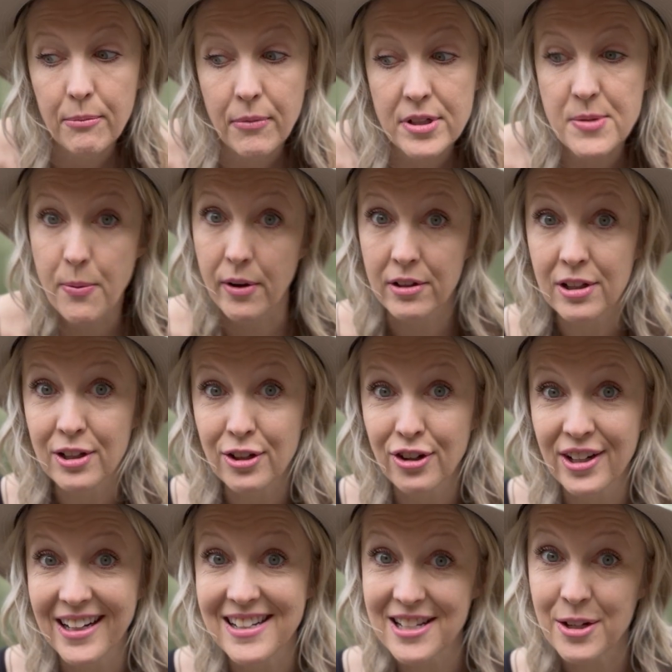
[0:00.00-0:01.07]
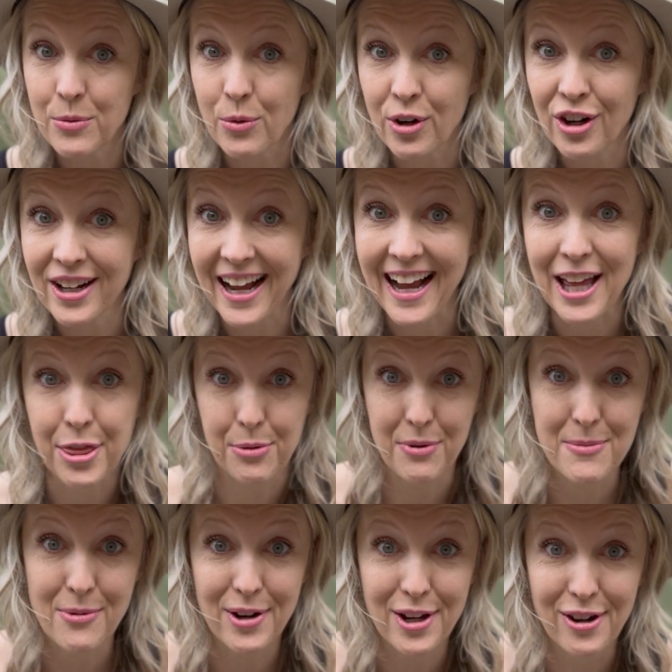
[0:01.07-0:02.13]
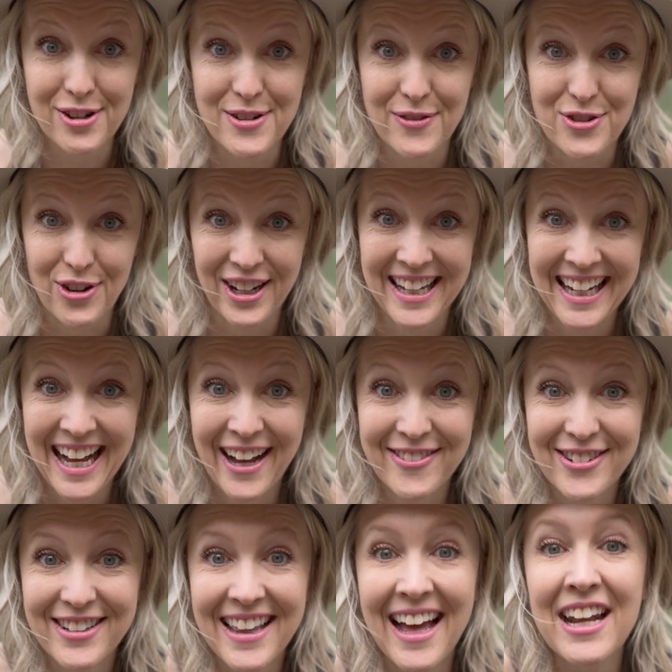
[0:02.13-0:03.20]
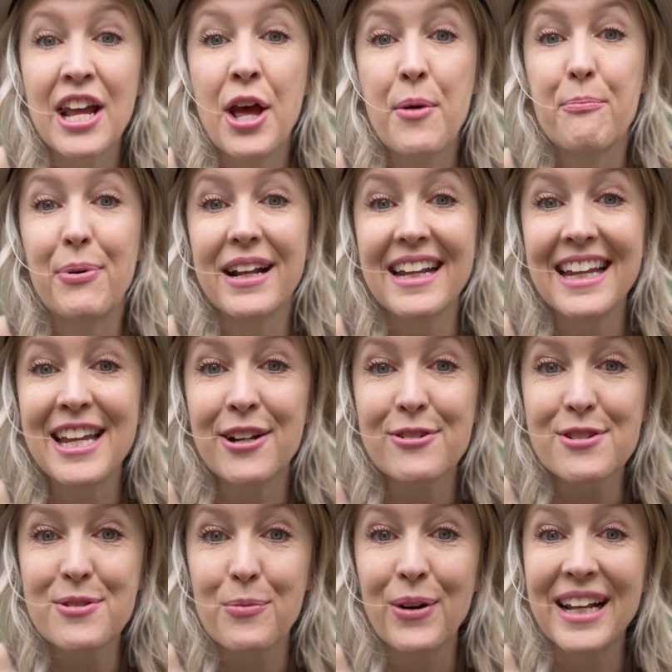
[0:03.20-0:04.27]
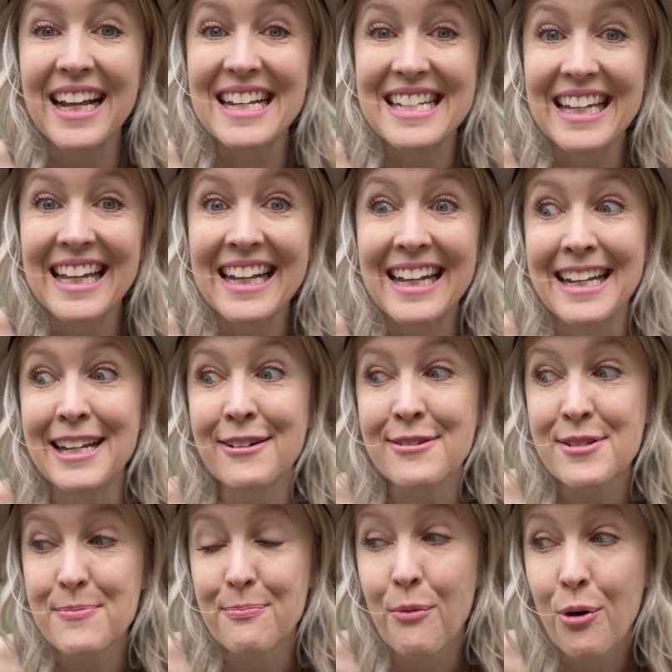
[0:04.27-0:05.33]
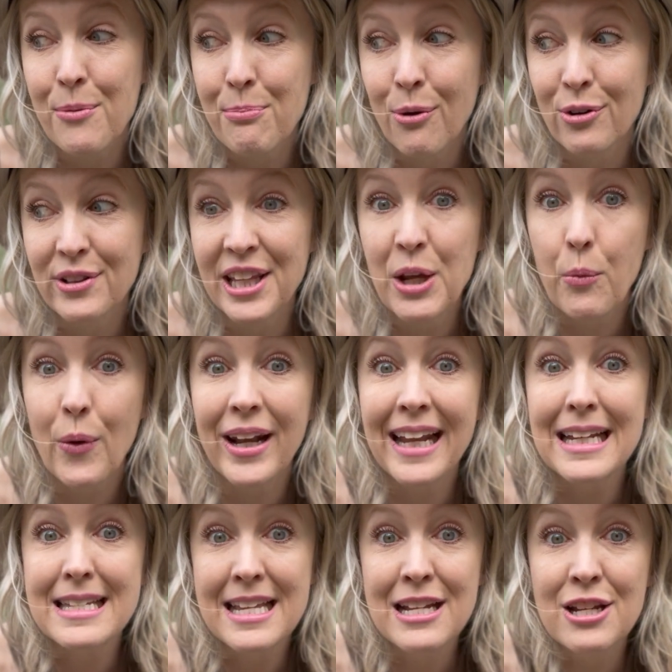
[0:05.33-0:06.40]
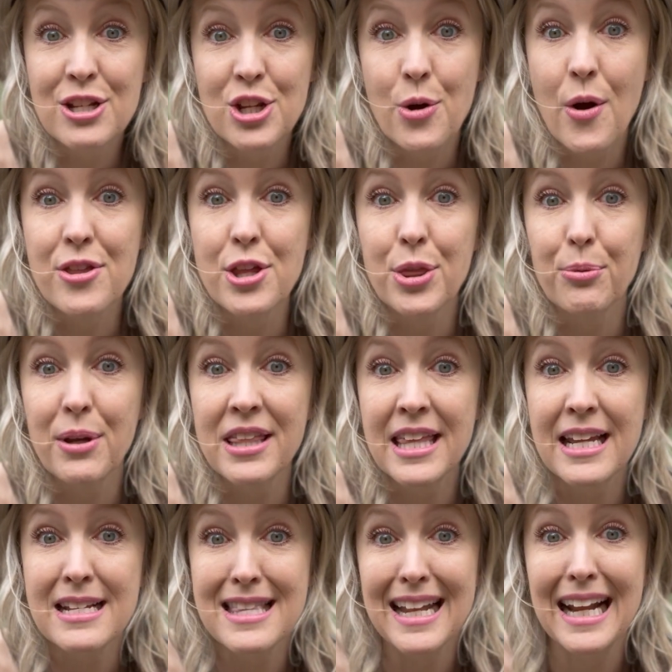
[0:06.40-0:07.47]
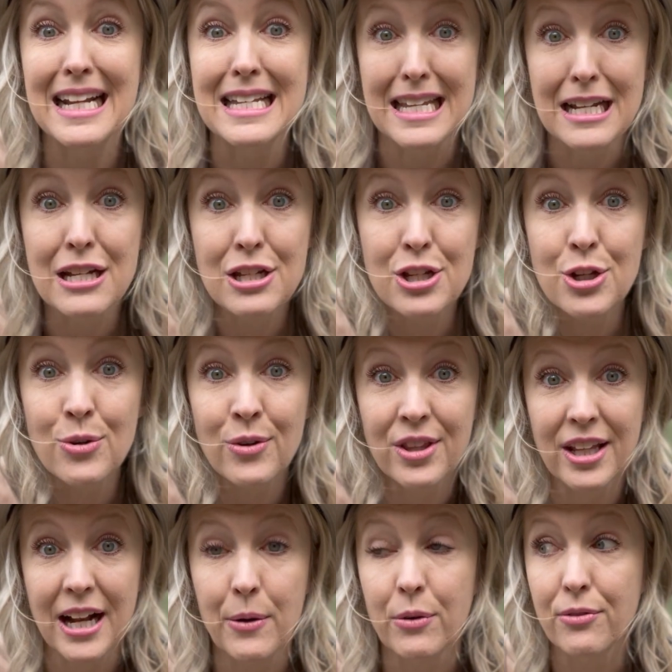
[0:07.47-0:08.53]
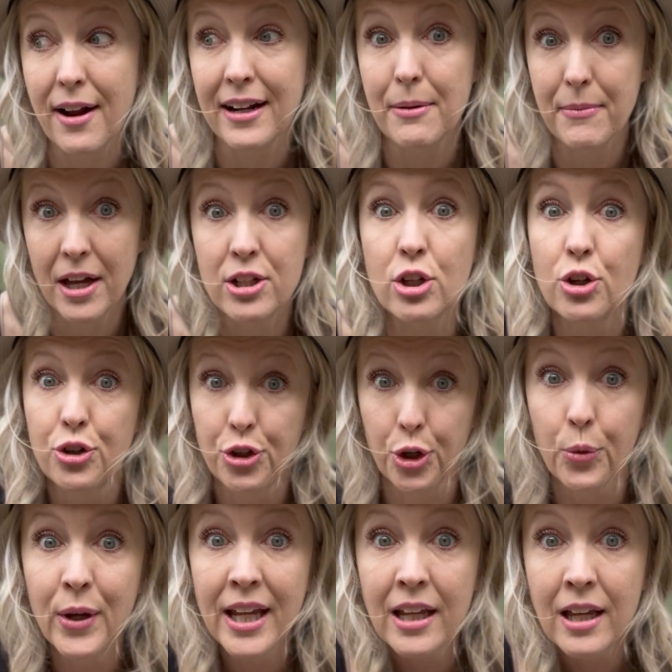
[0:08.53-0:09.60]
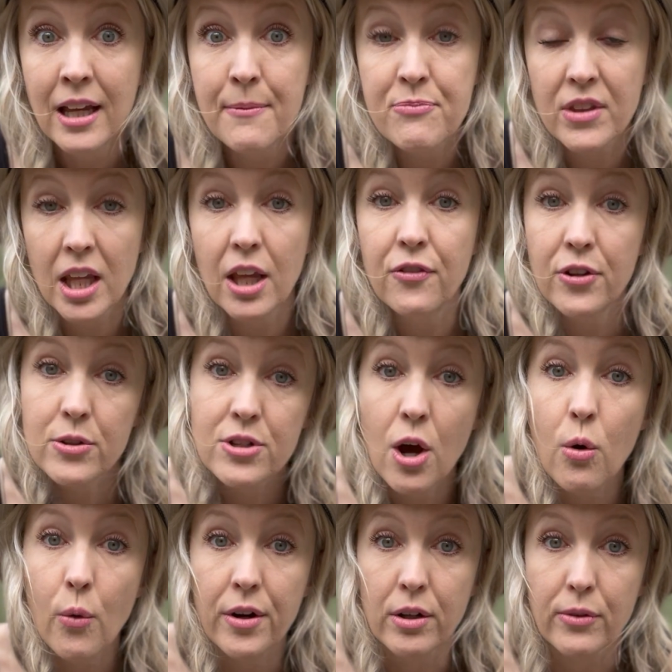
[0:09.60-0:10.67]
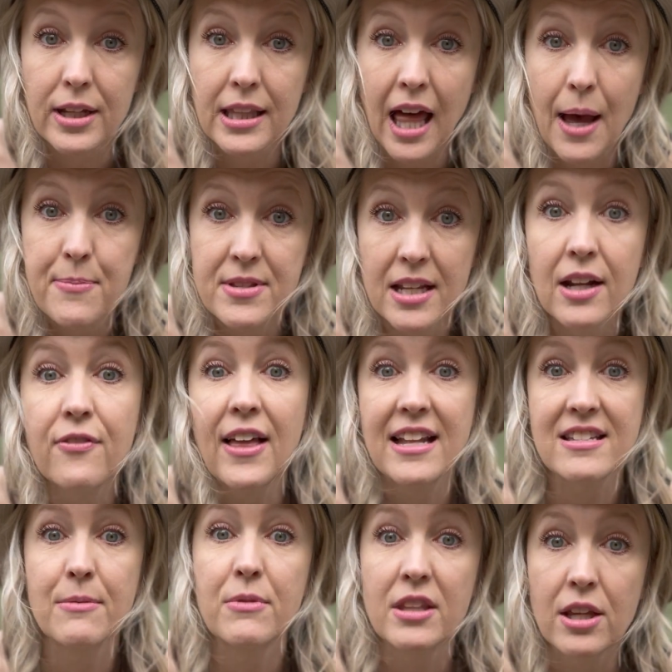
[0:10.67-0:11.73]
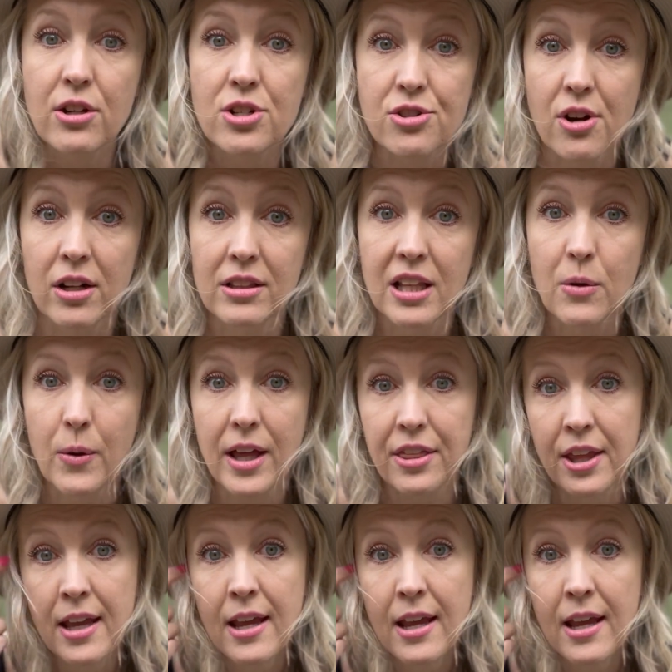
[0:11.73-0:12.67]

Spoiler alert, it didn't work. I had 3 more years of drinking after that. But here's what I did. And here's more importantly, what I didn't do. And the 3 things that I didn't do that I would recommend doing if you don't want to relapse. And if that's something that you're struggling with.